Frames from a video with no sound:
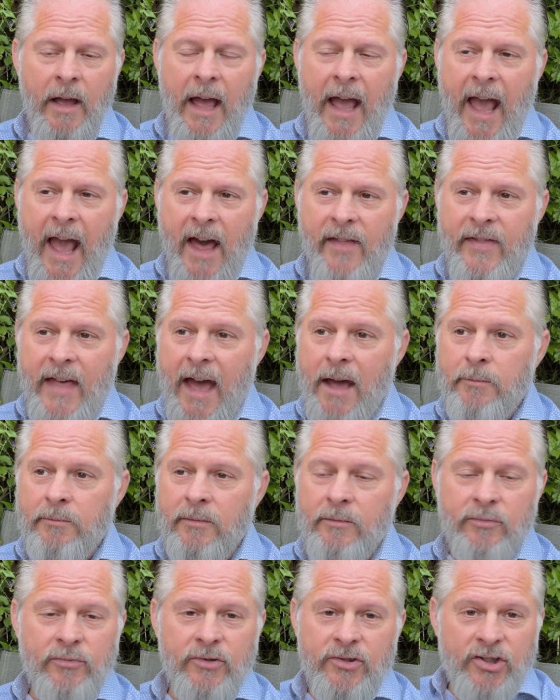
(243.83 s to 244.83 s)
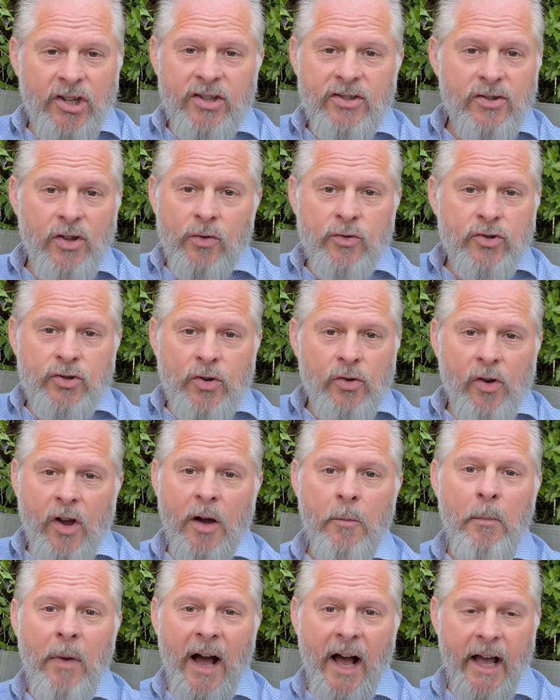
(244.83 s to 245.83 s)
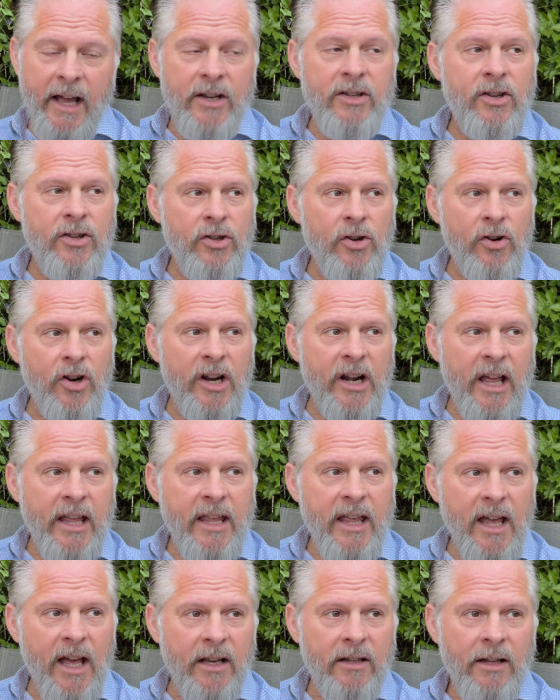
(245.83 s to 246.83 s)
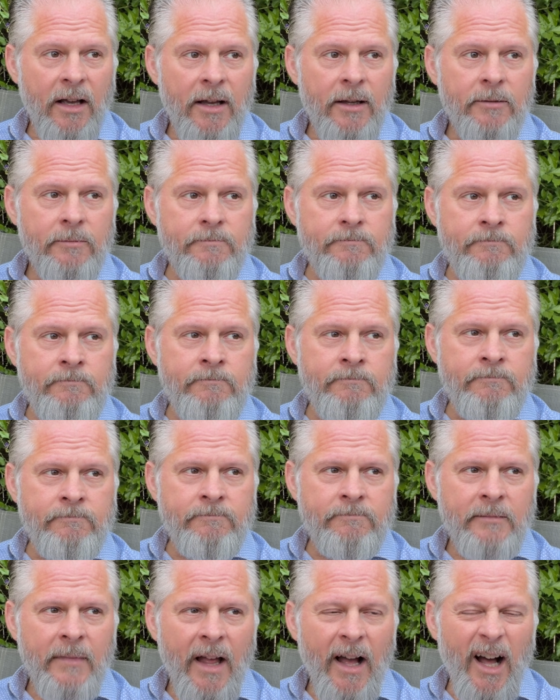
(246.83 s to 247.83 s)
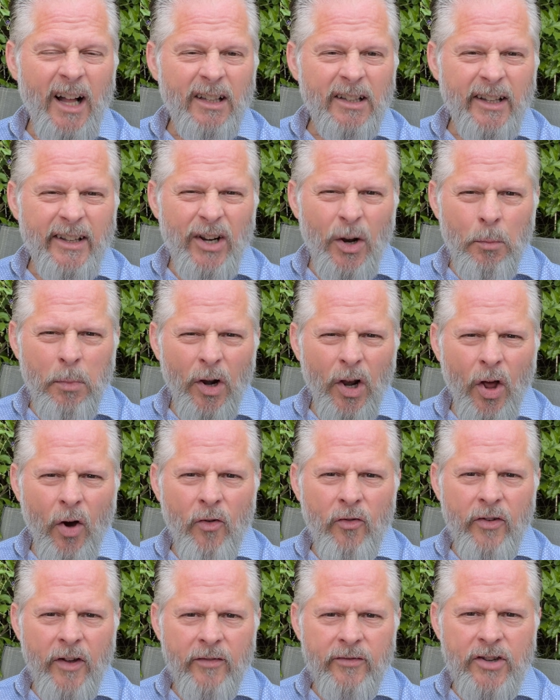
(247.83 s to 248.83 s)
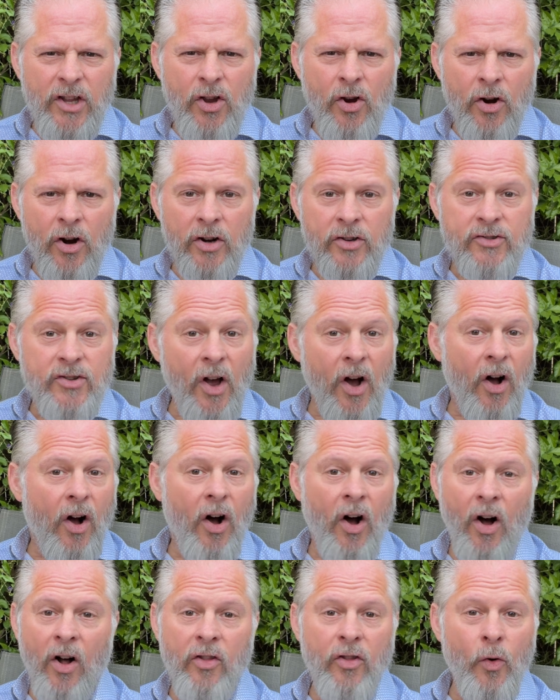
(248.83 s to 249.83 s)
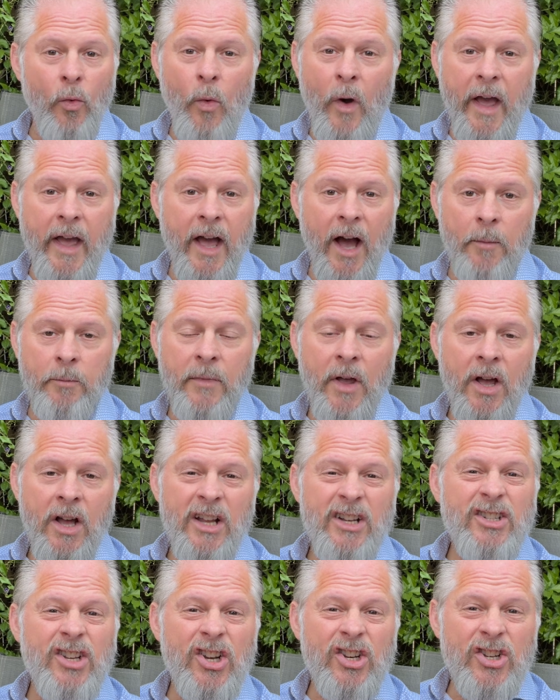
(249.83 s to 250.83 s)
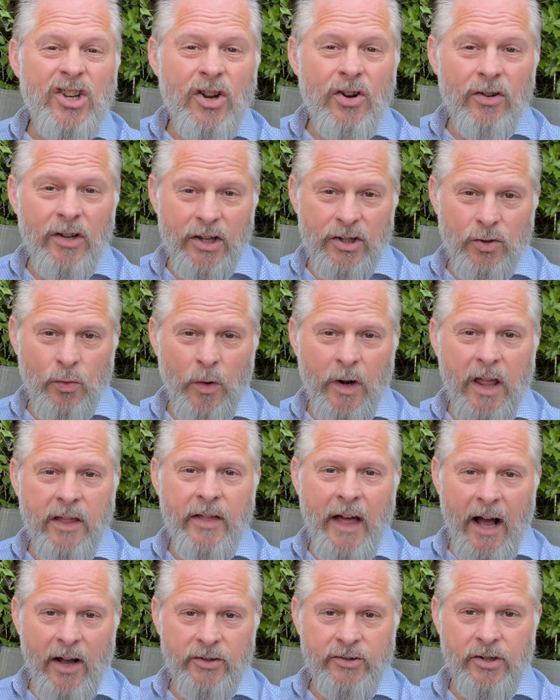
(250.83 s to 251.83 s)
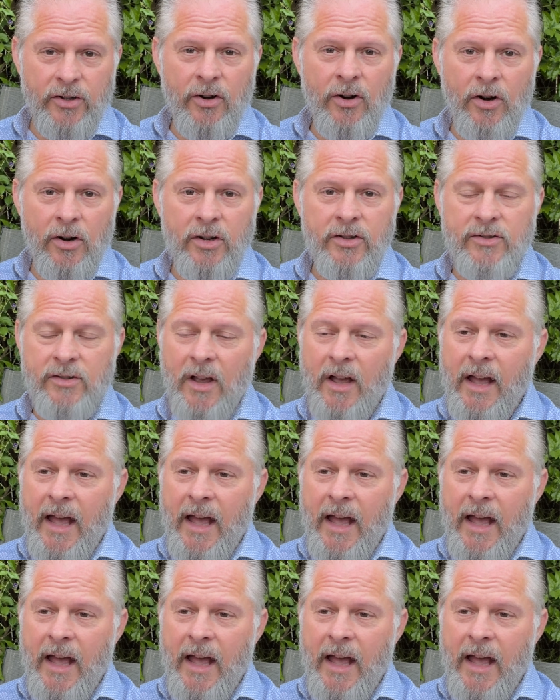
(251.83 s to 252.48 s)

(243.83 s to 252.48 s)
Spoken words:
And that, just those two combined, you're going to get a little below 50 hertz all the way up to nearly 20,000 hertz.